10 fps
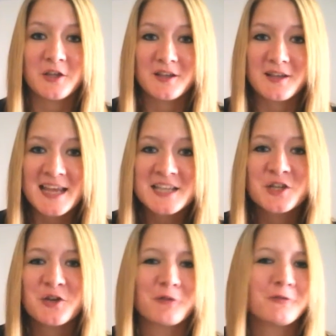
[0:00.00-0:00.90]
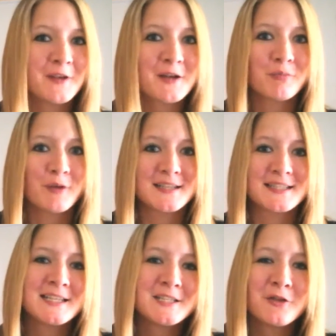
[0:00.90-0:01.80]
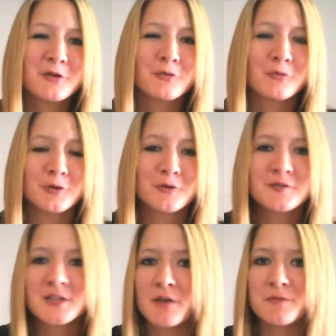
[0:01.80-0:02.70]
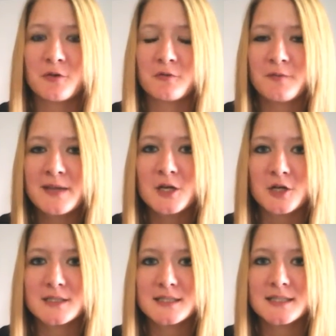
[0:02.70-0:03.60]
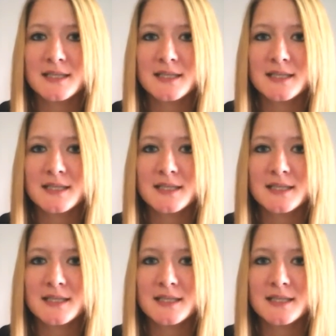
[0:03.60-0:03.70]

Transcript: into your fingerprints, into the grooves of your fingers.